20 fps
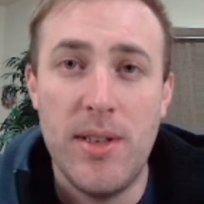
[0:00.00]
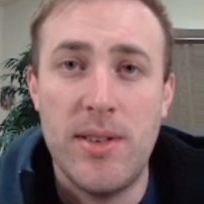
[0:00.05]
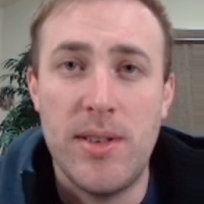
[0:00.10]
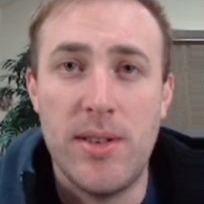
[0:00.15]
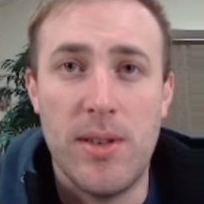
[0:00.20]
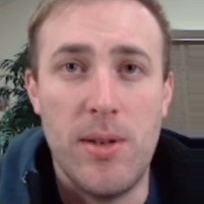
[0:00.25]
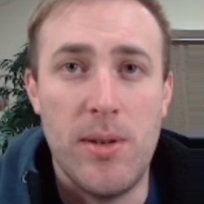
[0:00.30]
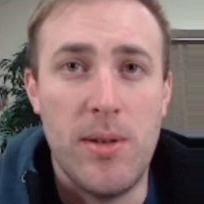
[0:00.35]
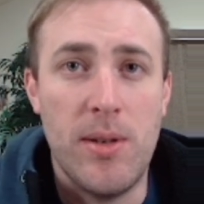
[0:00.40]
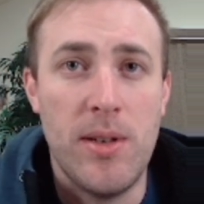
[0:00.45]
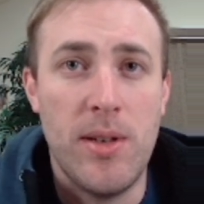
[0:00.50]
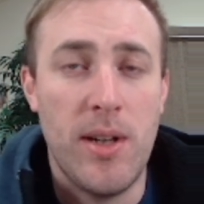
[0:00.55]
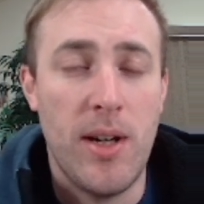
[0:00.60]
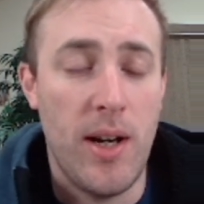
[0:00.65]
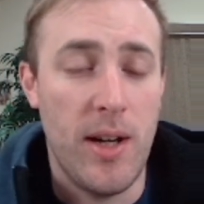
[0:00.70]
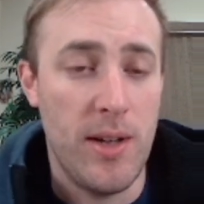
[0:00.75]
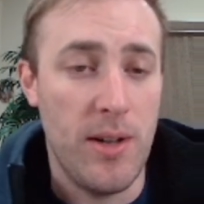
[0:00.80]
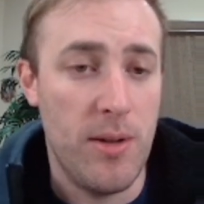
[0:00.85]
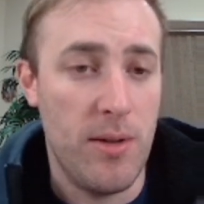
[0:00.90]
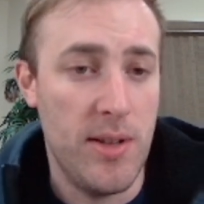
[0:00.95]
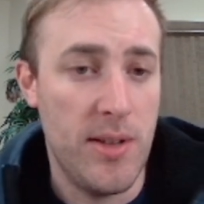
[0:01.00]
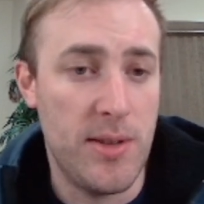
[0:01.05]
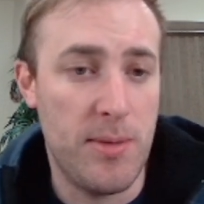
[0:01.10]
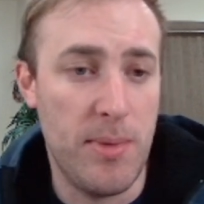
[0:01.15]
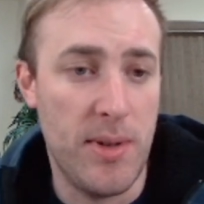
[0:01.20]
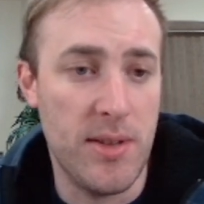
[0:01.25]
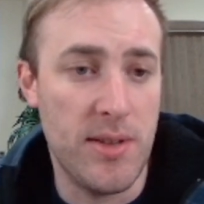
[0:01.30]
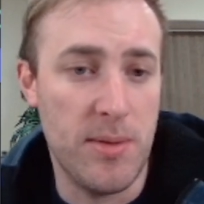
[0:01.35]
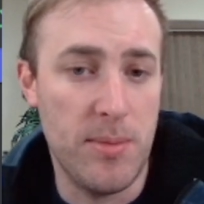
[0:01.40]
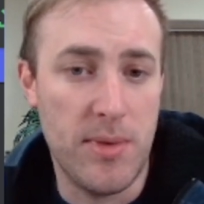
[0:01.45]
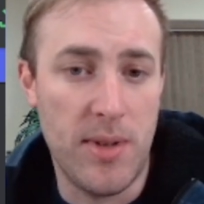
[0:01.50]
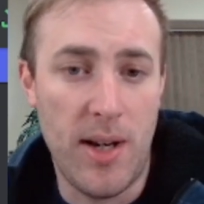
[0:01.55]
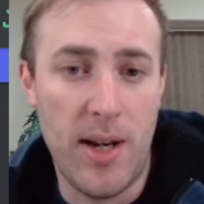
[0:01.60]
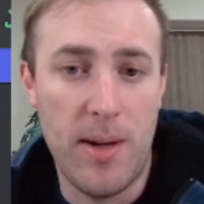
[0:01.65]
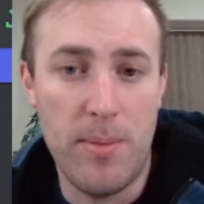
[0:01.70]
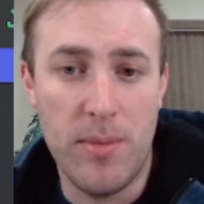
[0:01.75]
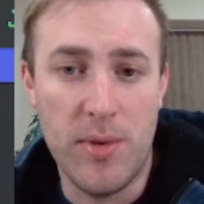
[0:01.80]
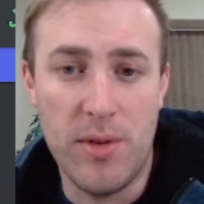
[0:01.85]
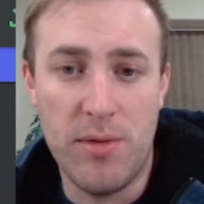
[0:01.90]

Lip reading: so I know he spent some time